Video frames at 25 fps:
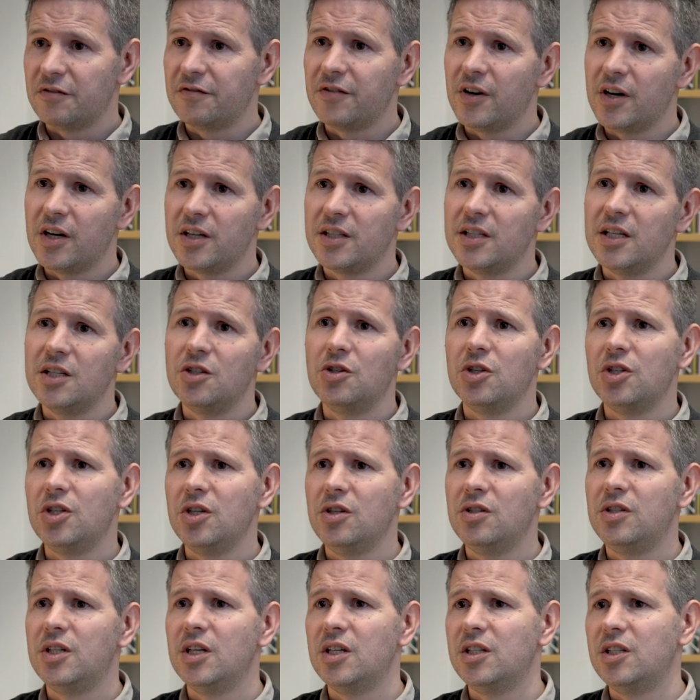The first
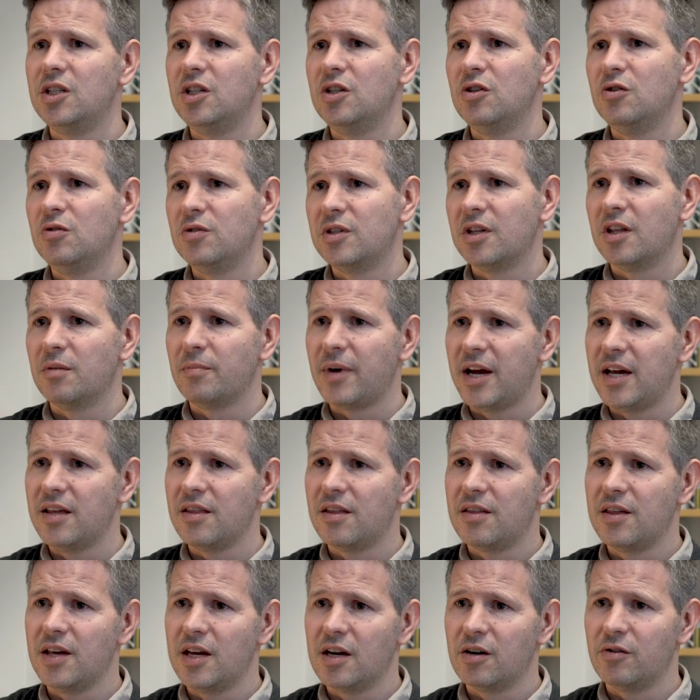introduces you to the main
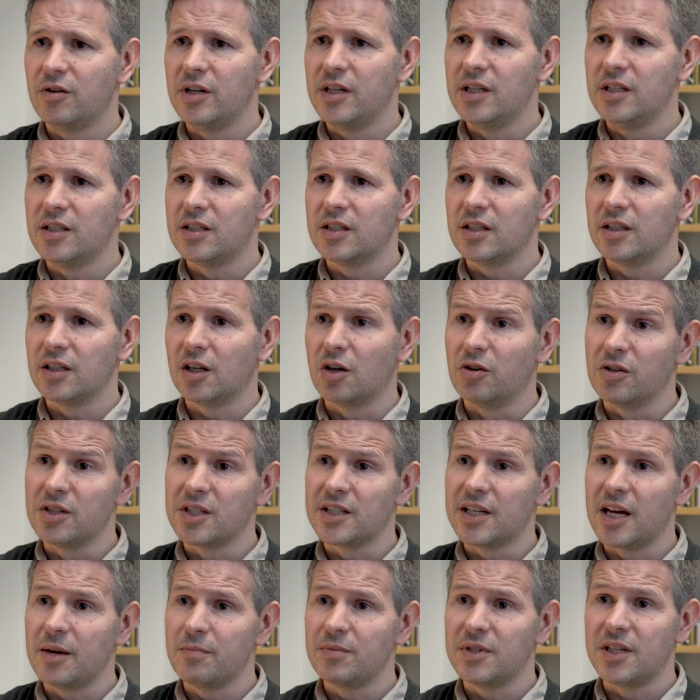theories,
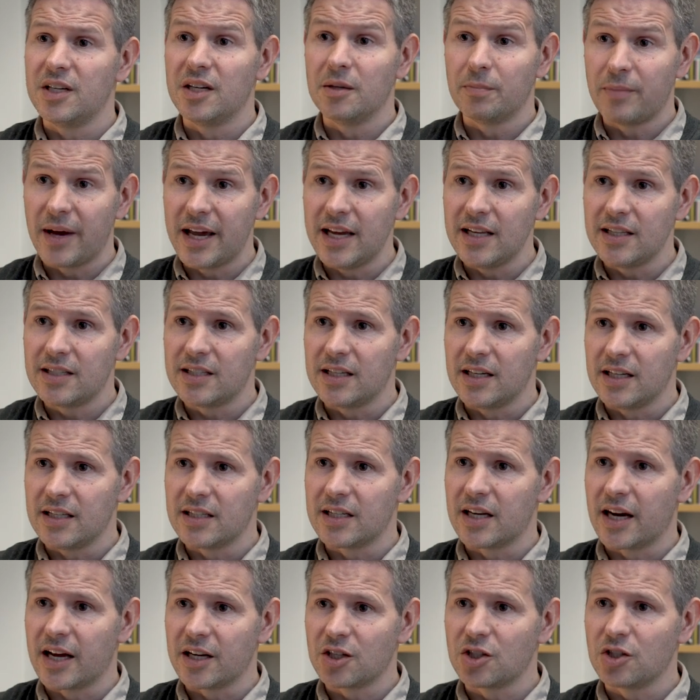concepts, and debates in
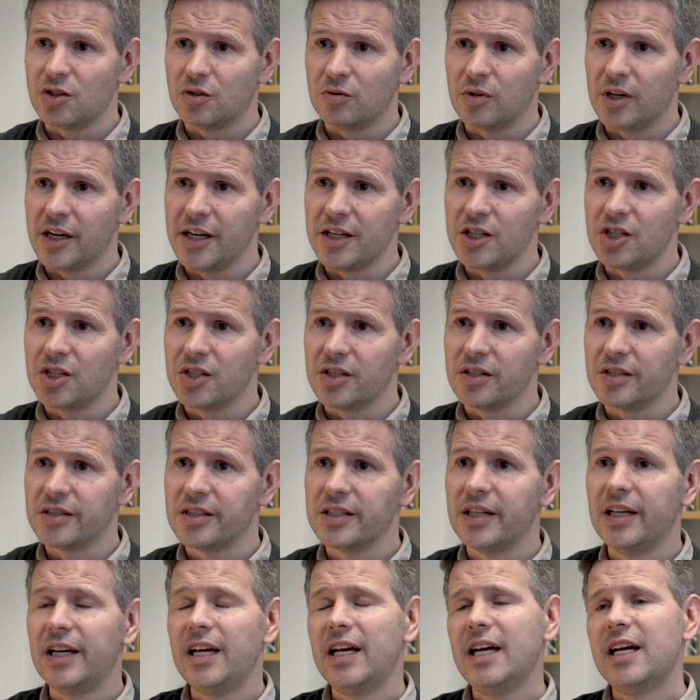international
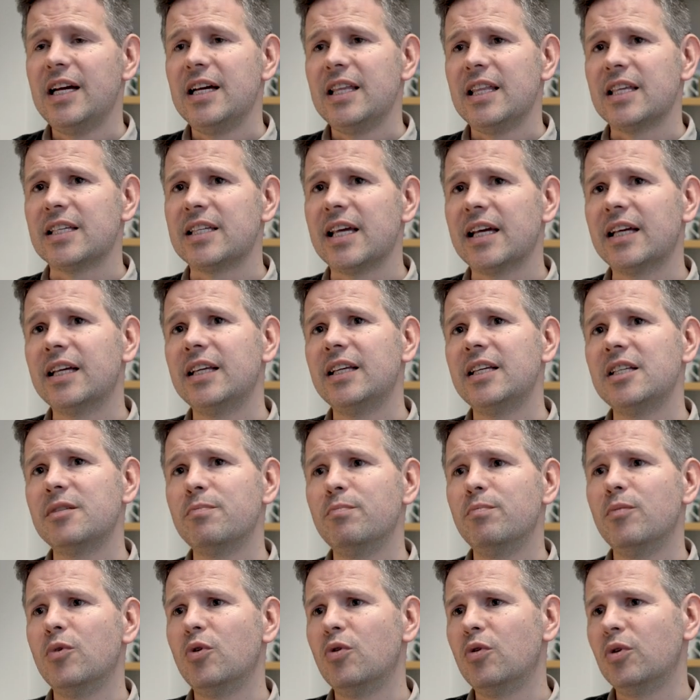relations. The second is
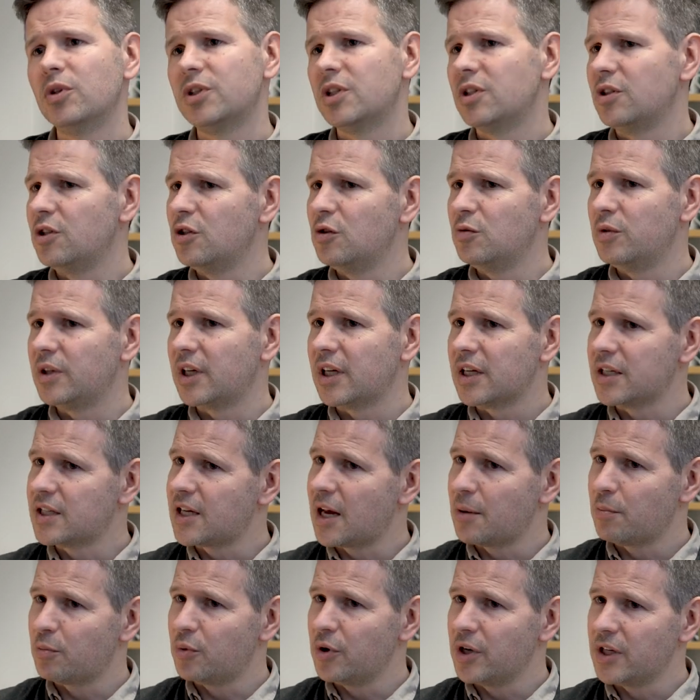more to do with
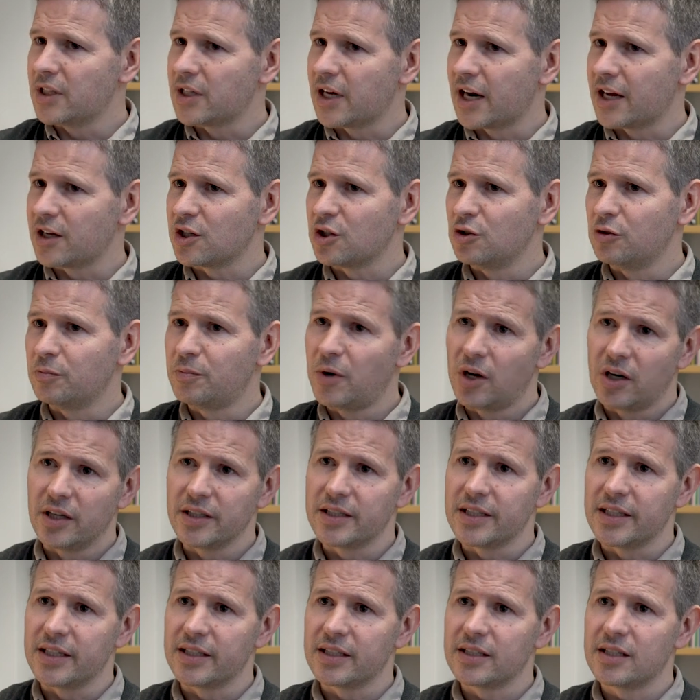contemporary international
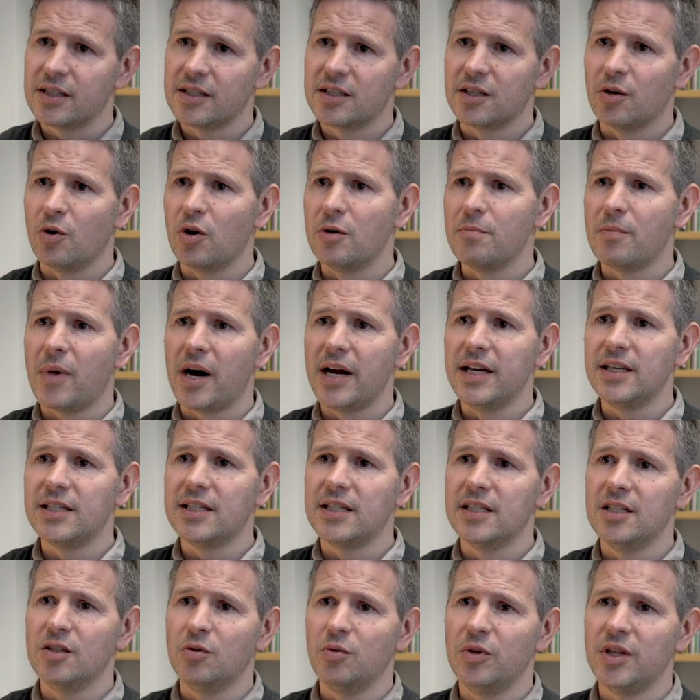politics. So it might
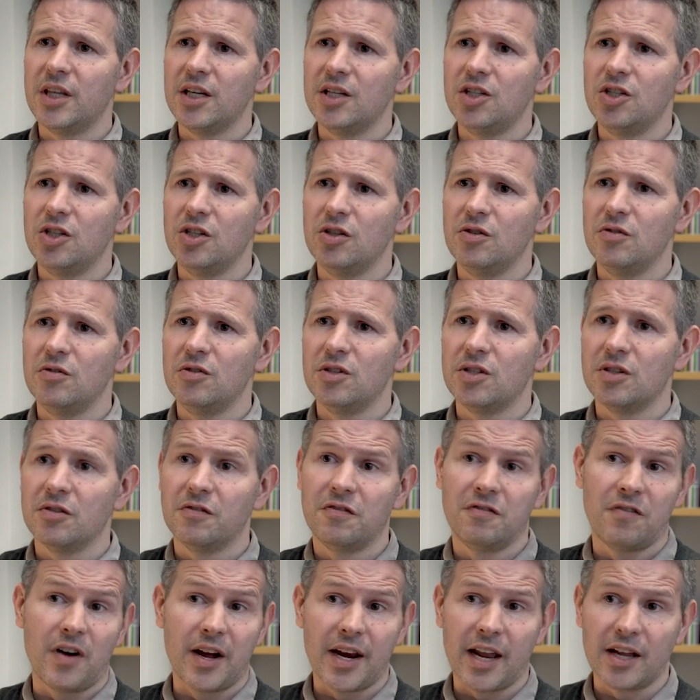deal with issues of
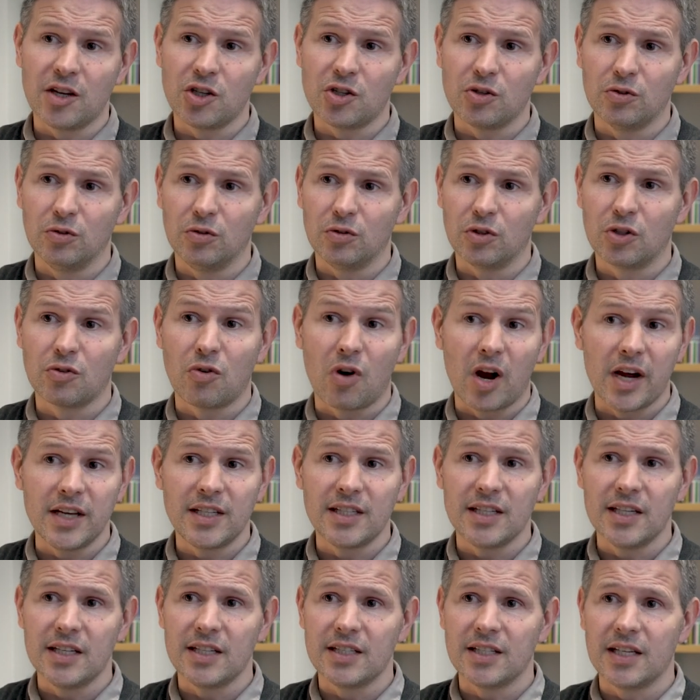financial
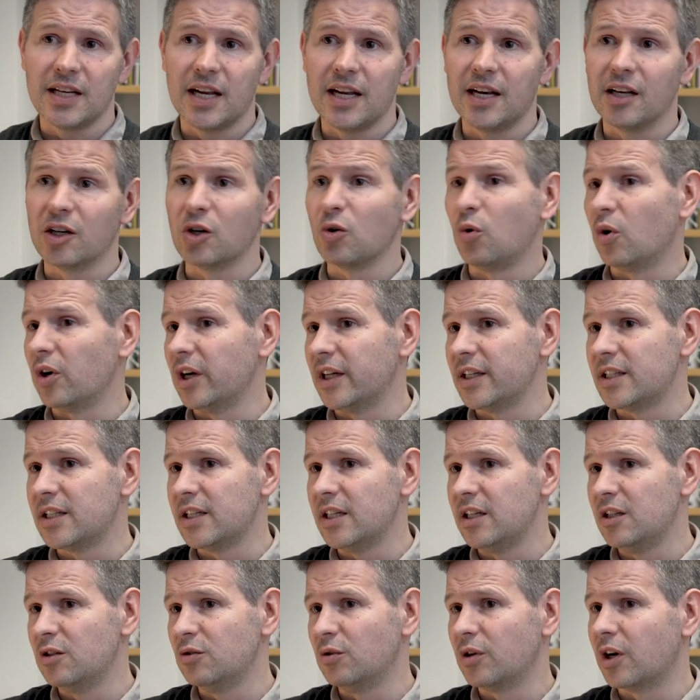crisis and
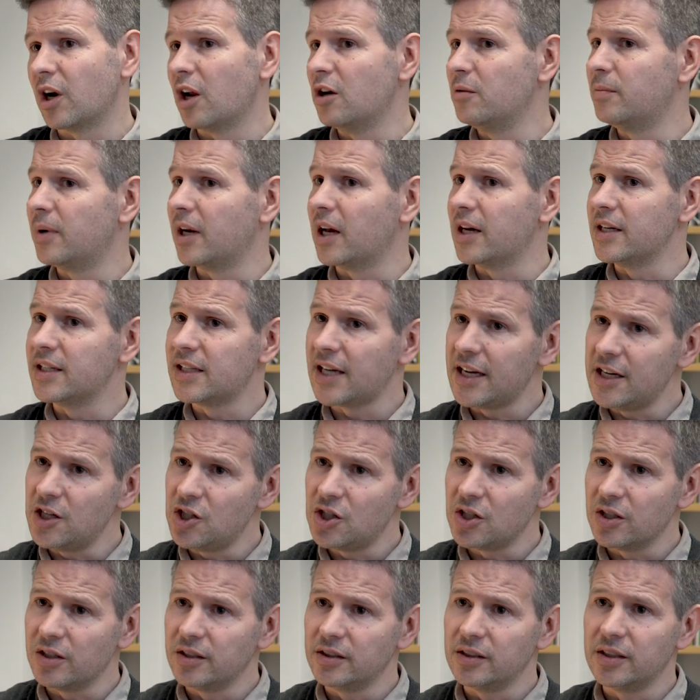inequality or
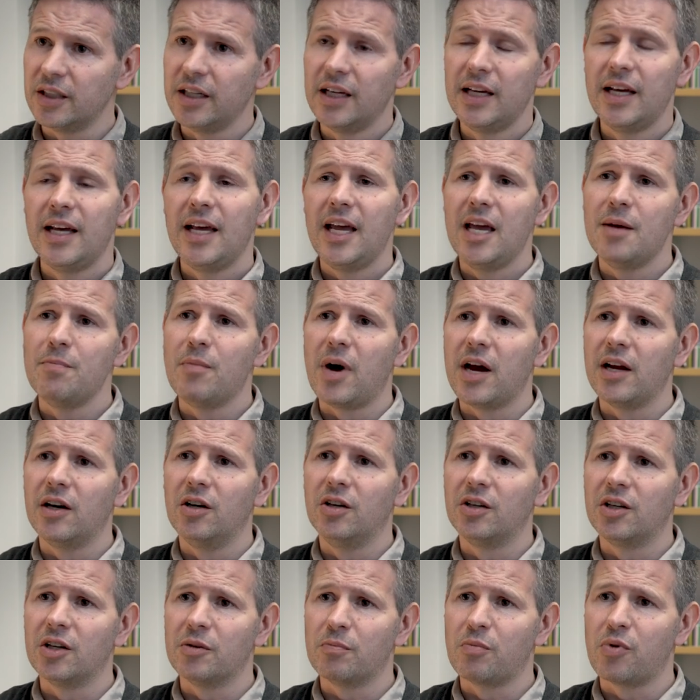globalization. It might
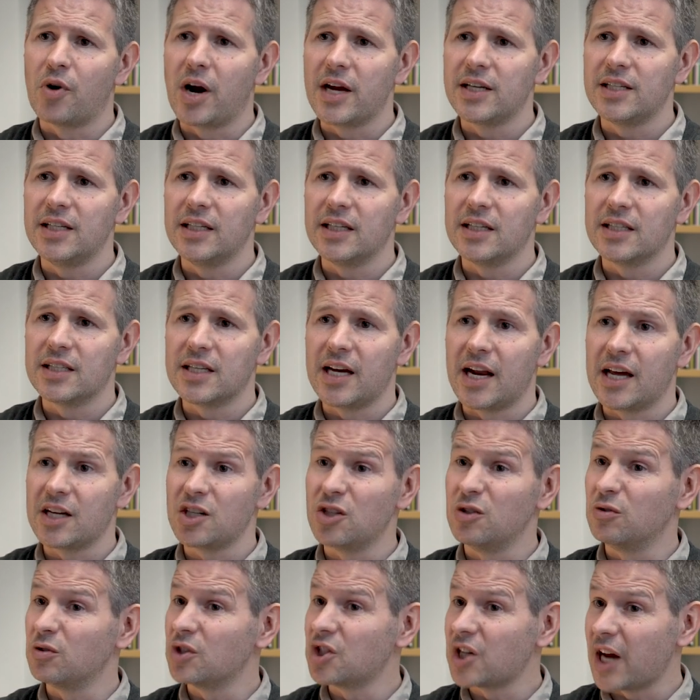look at pressing
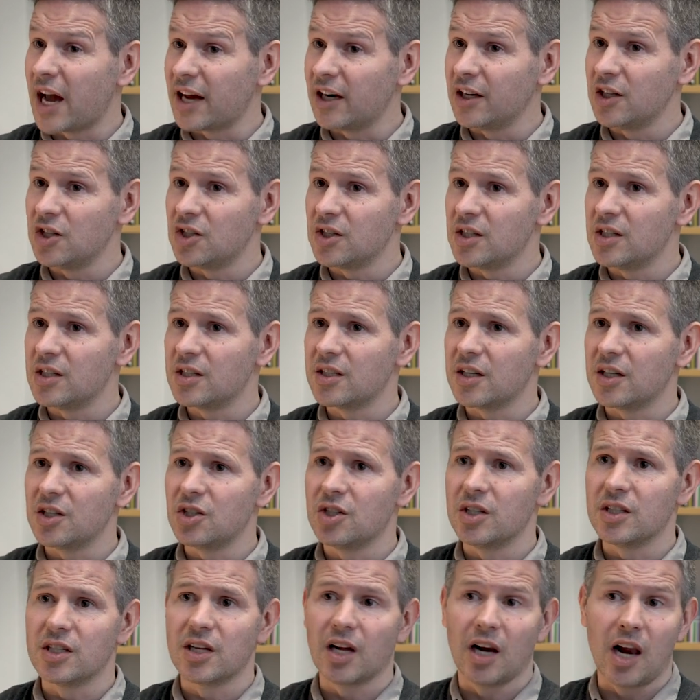international challenges
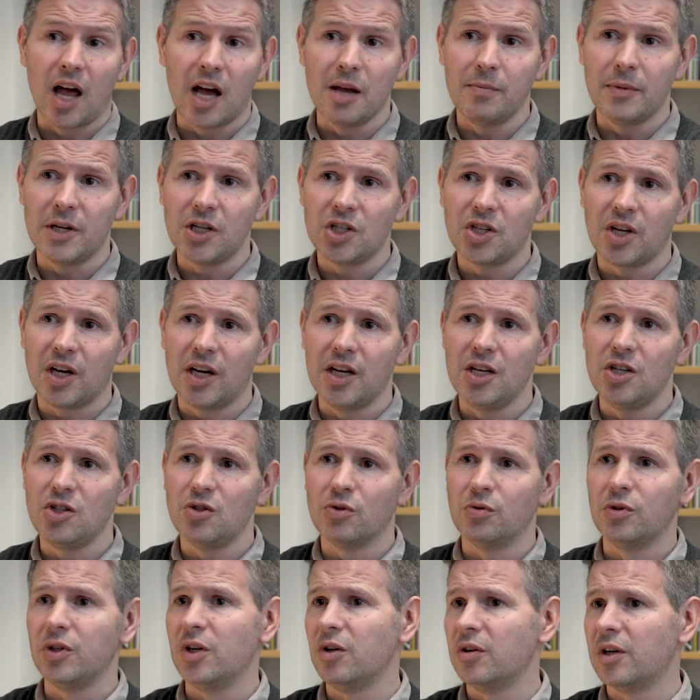such as climate change
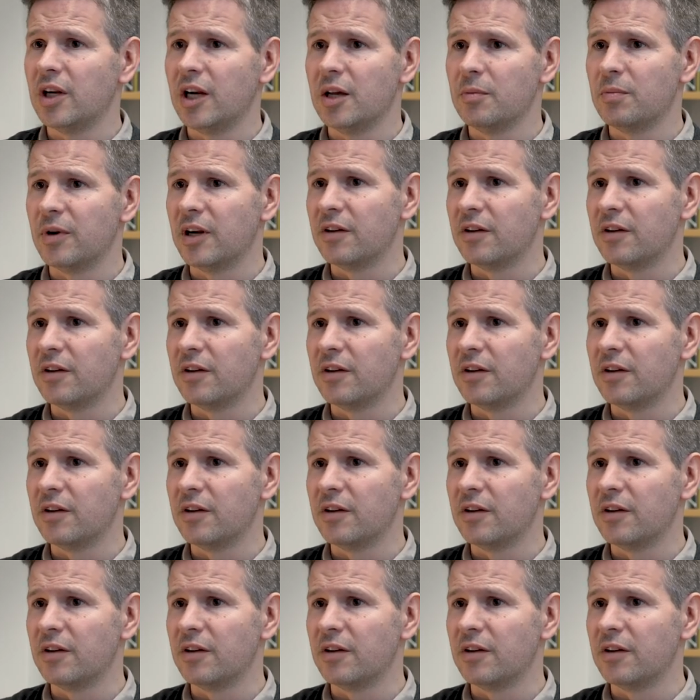or nuclear